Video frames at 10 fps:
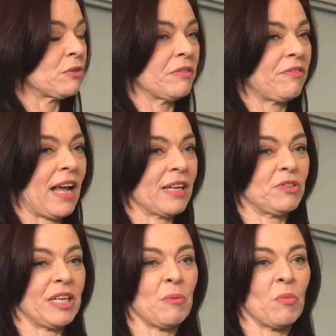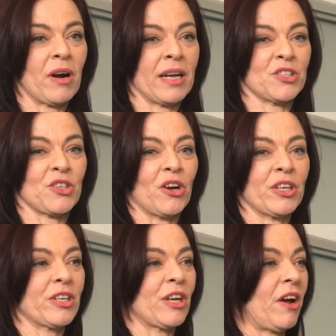to reflect really on where I
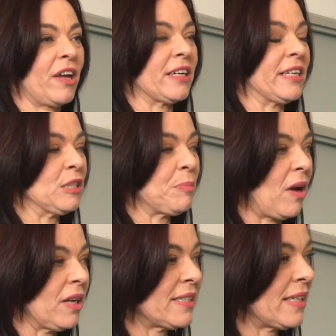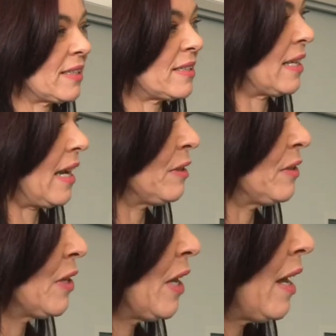started and how I got into politics, and